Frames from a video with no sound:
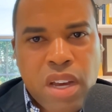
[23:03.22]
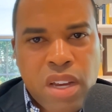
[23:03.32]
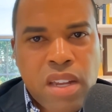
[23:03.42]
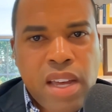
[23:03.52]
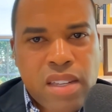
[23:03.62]
in the
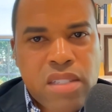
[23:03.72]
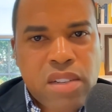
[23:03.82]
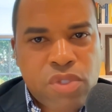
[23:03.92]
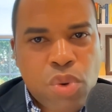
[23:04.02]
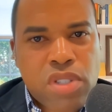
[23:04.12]
unlikeliest
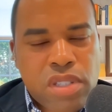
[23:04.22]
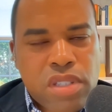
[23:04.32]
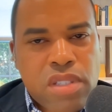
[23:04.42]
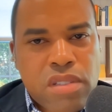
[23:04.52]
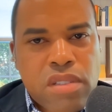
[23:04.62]
of
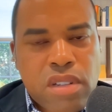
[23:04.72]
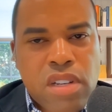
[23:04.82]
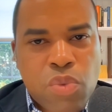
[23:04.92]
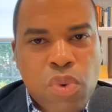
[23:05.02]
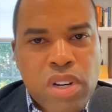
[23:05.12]
sources
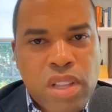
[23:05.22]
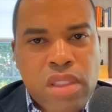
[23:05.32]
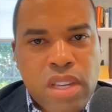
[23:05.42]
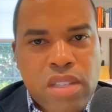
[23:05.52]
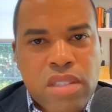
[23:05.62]
is one of the
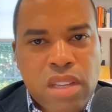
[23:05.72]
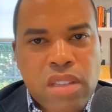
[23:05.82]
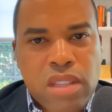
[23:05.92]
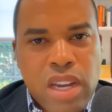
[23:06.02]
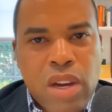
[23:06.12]
things
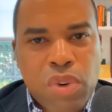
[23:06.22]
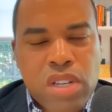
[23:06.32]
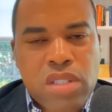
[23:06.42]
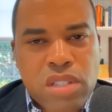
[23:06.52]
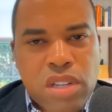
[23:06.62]
that I would
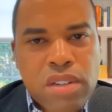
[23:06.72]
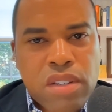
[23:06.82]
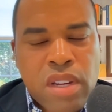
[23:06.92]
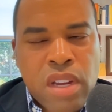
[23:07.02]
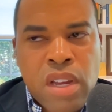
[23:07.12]
consider,
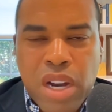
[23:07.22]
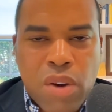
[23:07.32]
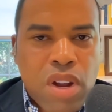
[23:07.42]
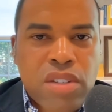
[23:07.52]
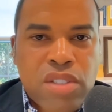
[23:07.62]
but I
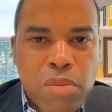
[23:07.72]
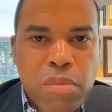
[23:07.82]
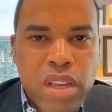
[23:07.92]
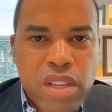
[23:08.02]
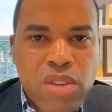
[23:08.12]
would also
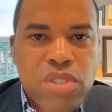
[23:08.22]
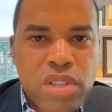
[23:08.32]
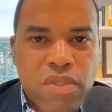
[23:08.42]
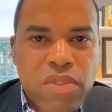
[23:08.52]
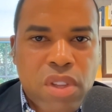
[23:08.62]
make use
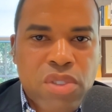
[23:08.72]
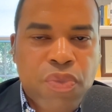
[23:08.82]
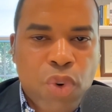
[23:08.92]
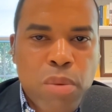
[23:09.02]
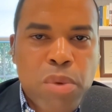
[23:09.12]
of those
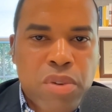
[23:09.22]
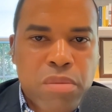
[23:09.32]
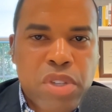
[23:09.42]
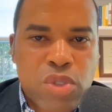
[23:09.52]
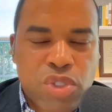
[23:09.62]
formal
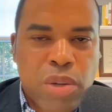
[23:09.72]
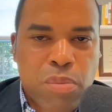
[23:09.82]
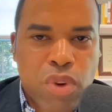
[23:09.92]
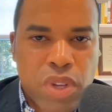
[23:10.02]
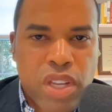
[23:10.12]
mentorship
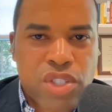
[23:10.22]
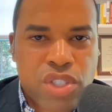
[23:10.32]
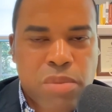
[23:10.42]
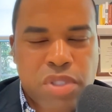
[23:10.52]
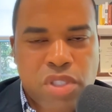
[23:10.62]

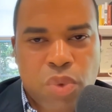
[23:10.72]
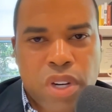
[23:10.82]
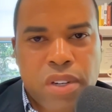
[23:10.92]
relationships as